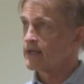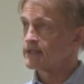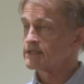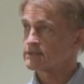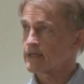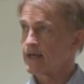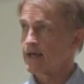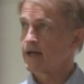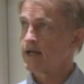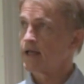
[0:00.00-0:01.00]
In this
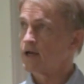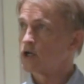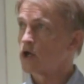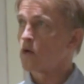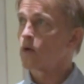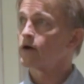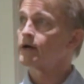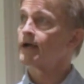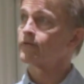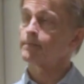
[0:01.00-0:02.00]

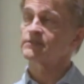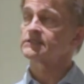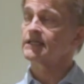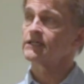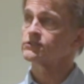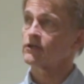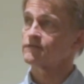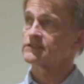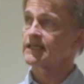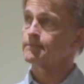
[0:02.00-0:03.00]
lower representation
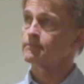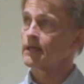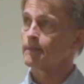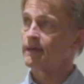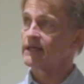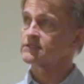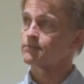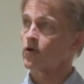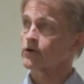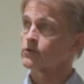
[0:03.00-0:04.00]
of the same
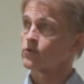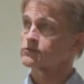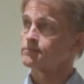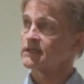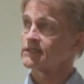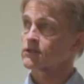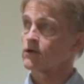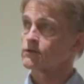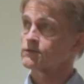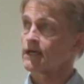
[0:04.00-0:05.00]
benchmark, you want to be as
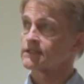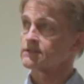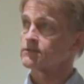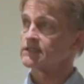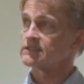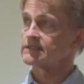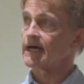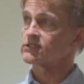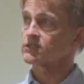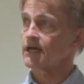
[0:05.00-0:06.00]
close to this
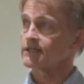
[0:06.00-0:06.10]
dashed